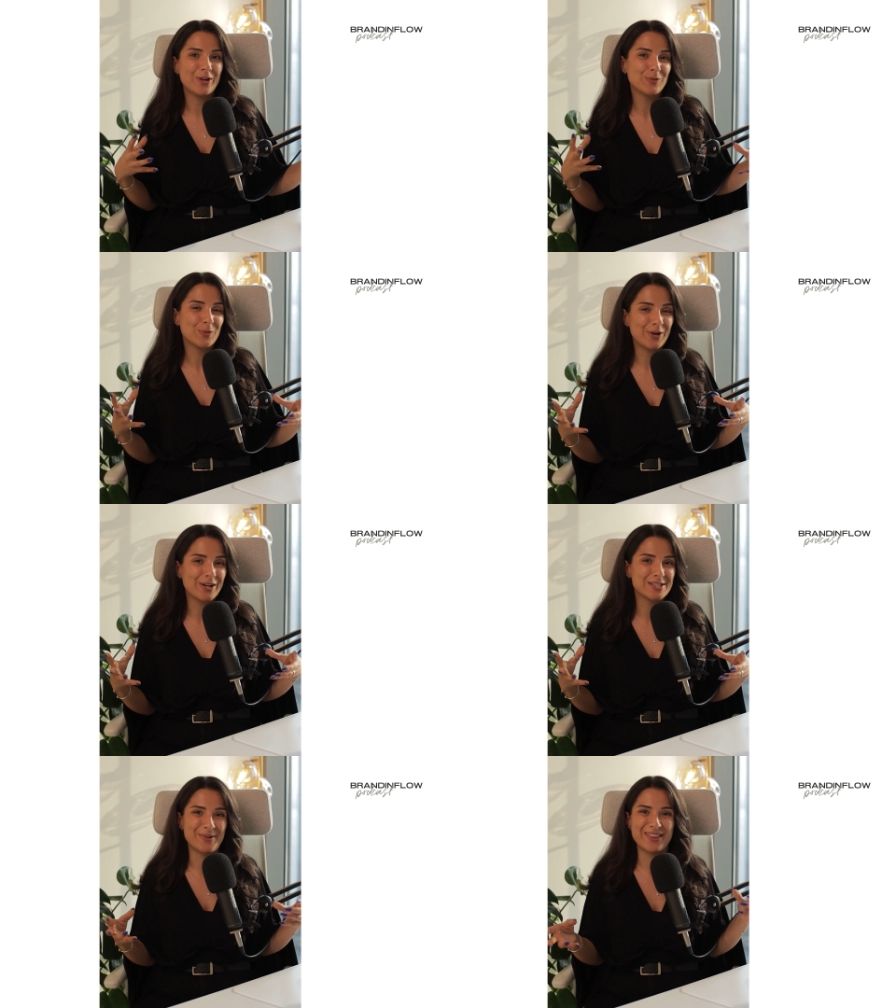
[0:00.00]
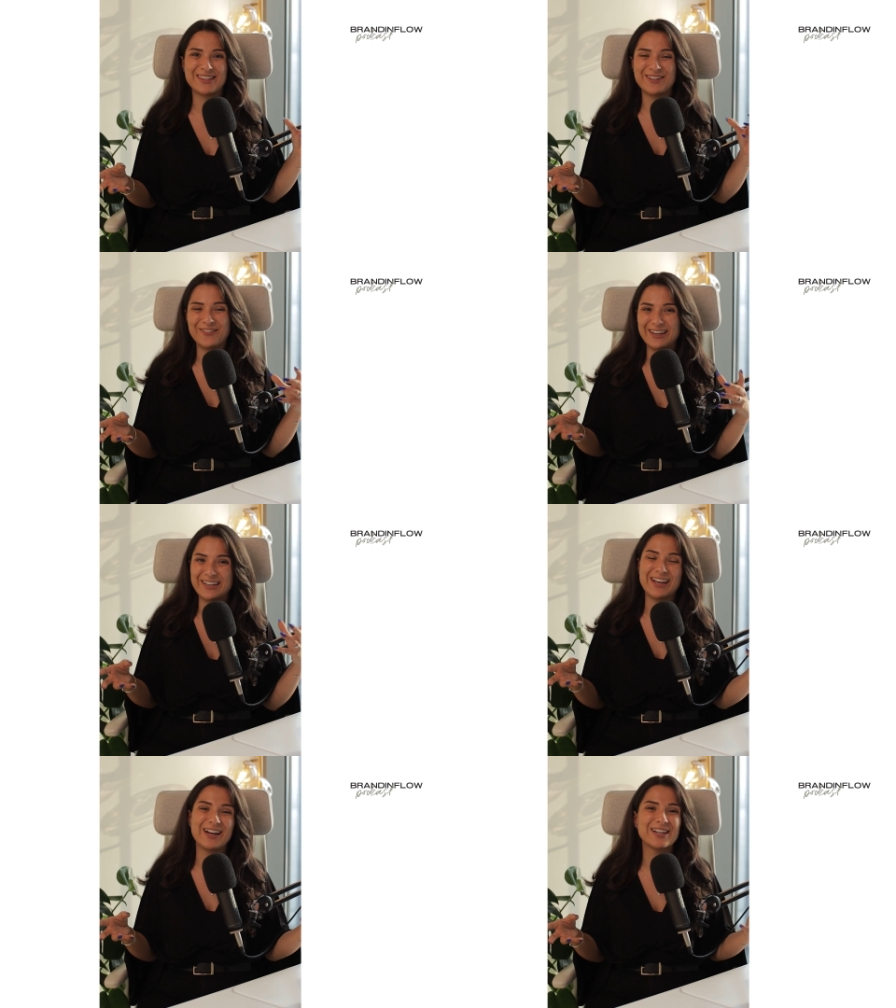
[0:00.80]
it works with
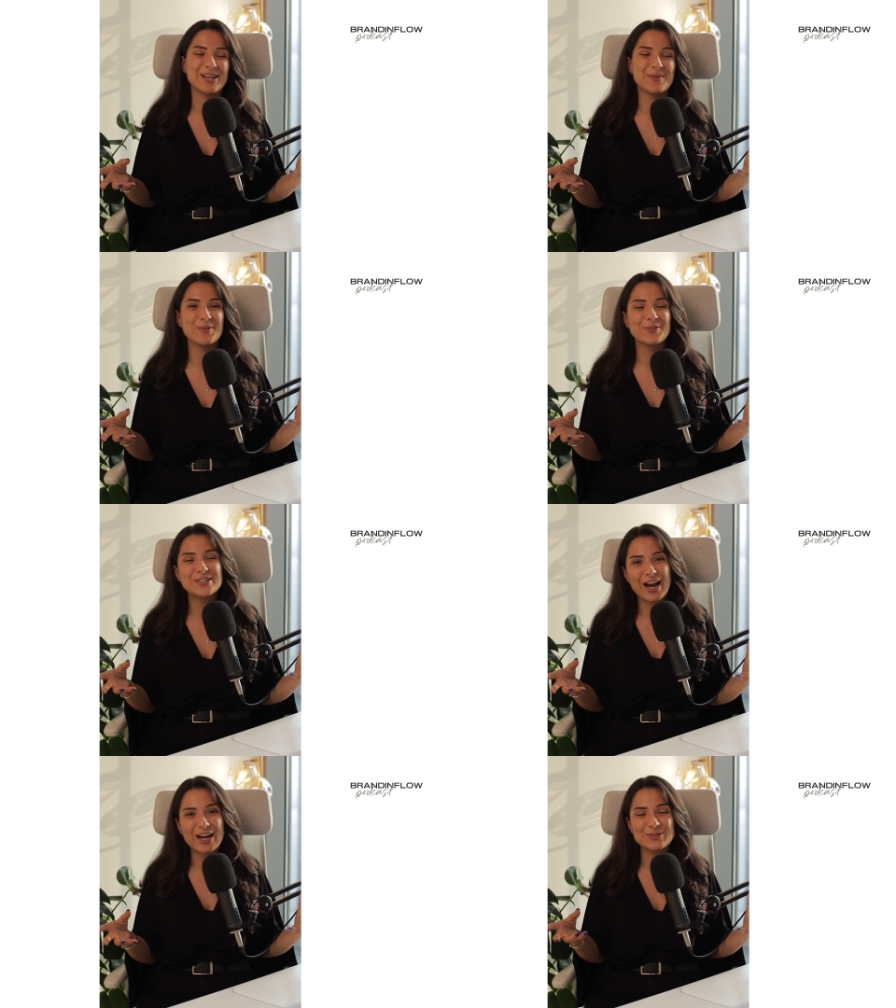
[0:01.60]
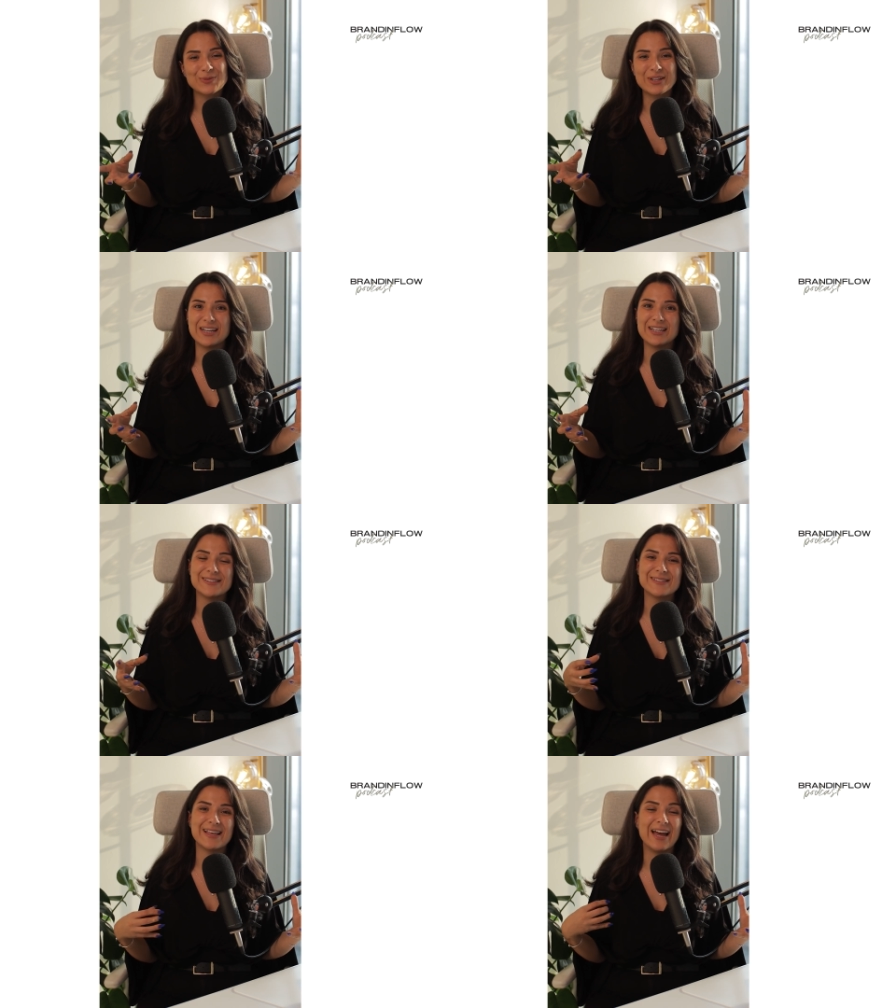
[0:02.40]
defining the archetype of your target audience